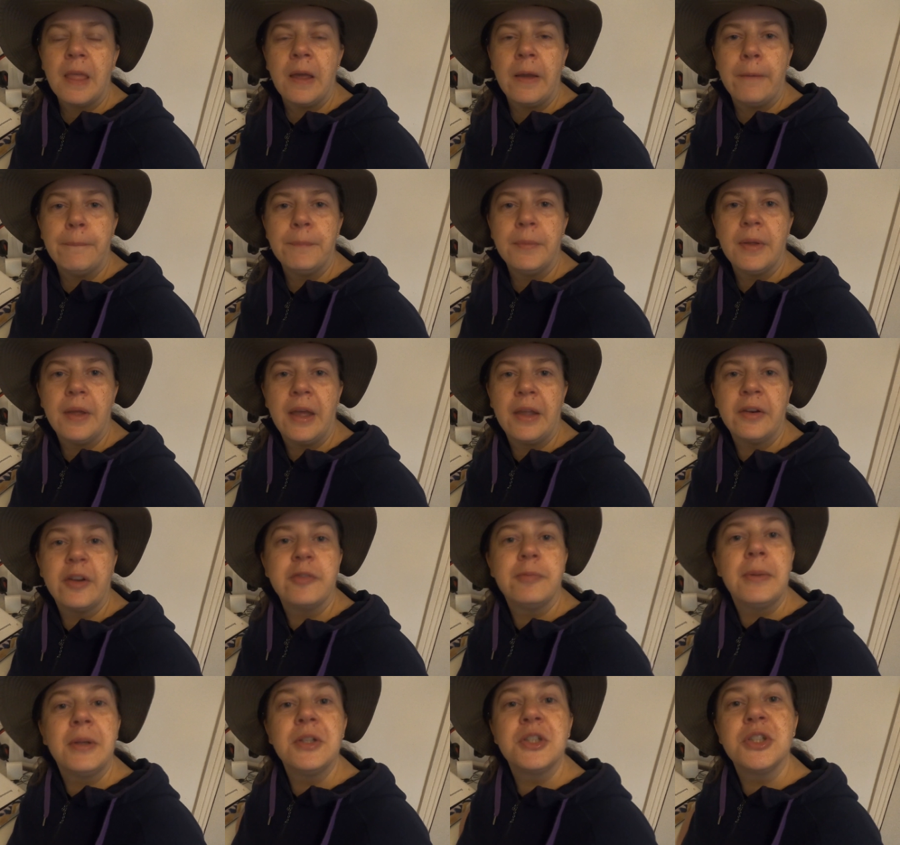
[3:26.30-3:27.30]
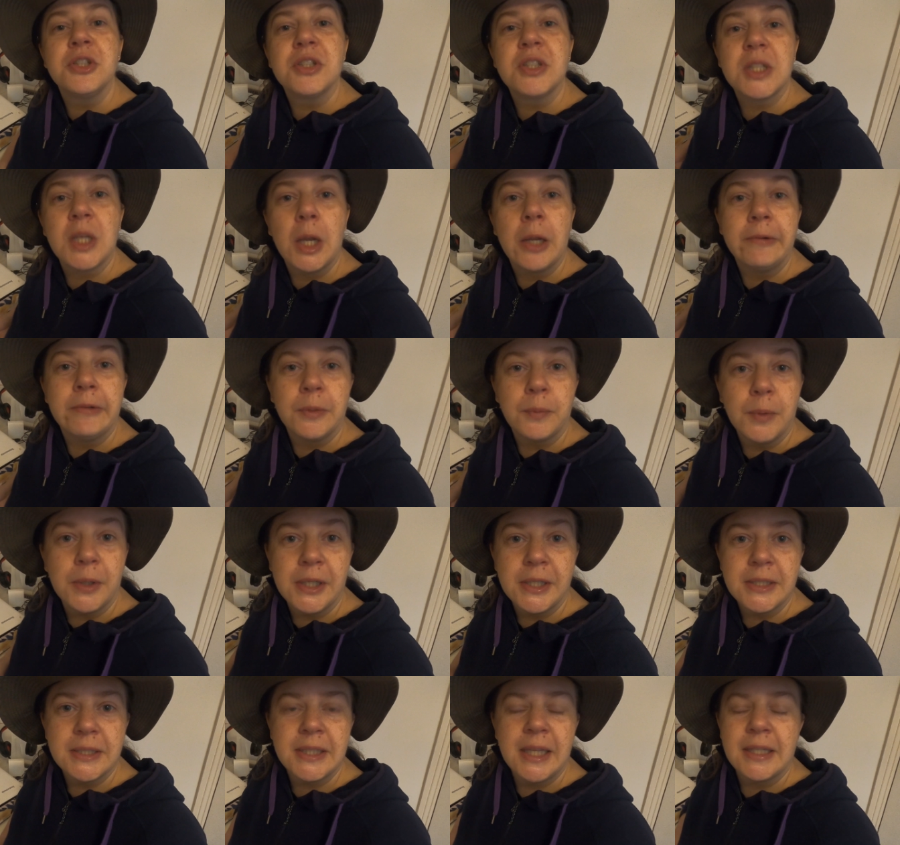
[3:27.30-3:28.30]
Um, and I've mentioned slurring
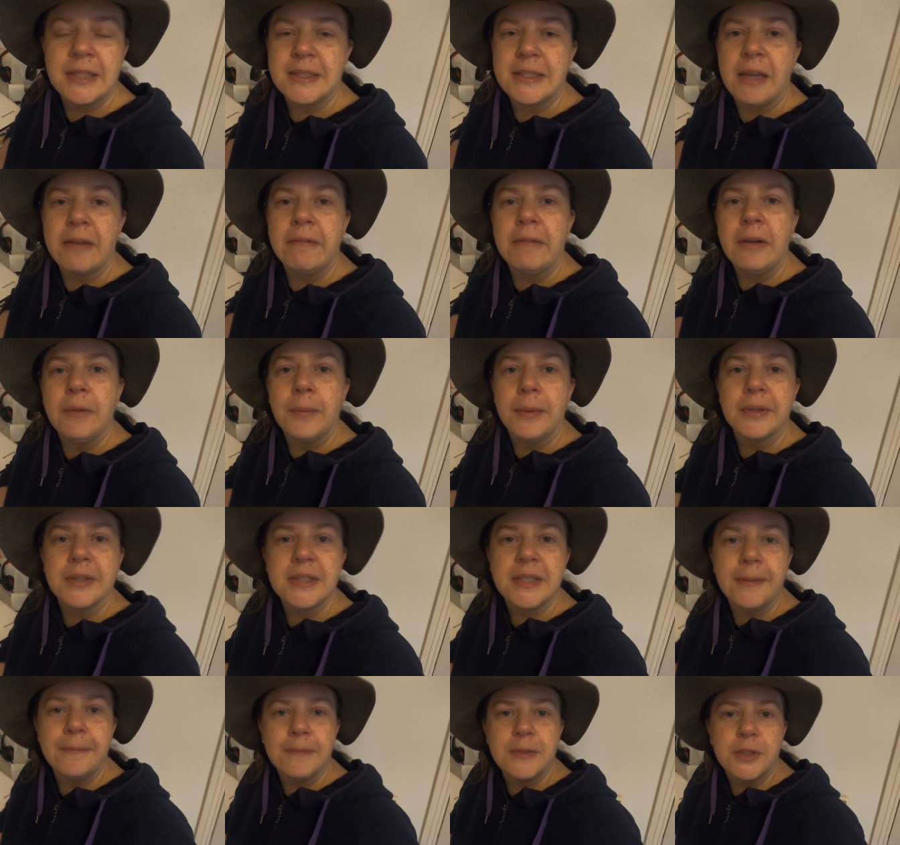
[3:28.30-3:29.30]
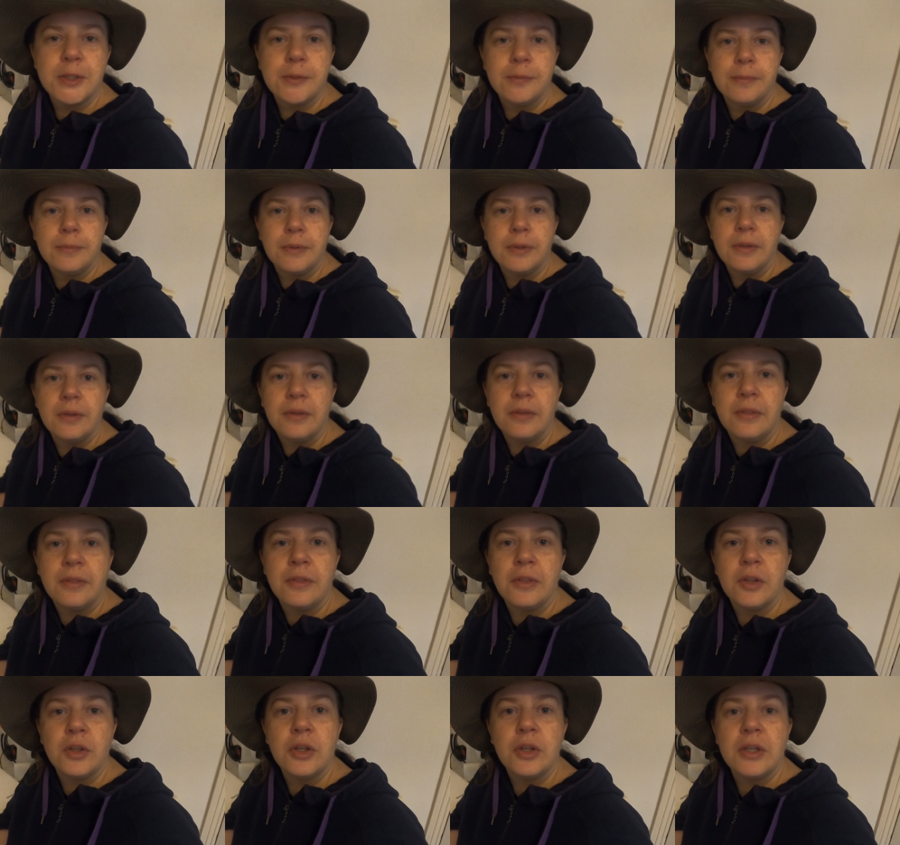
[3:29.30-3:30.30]
words. That's definitely one symptom
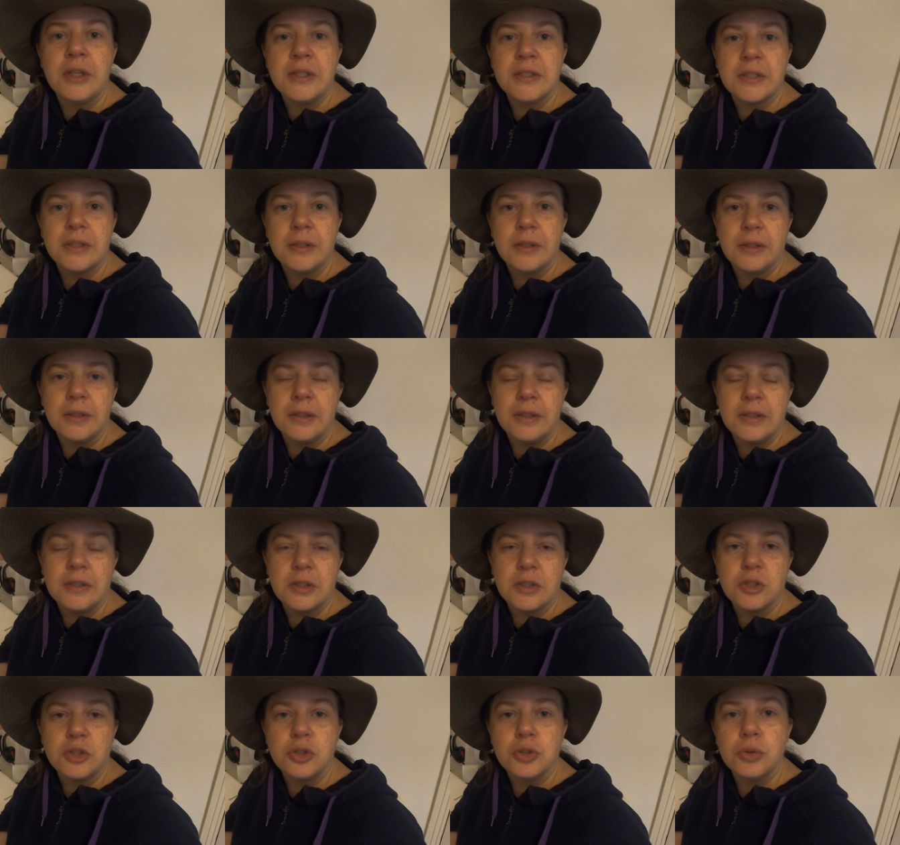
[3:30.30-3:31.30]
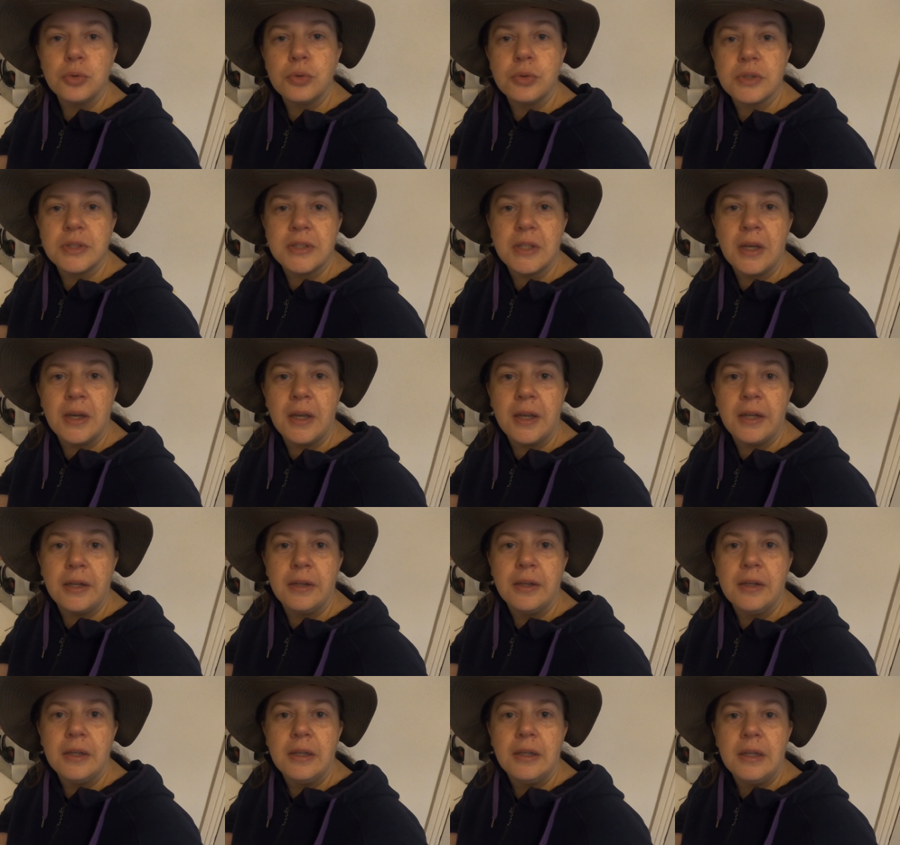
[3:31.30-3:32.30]
that is a is a sure sign.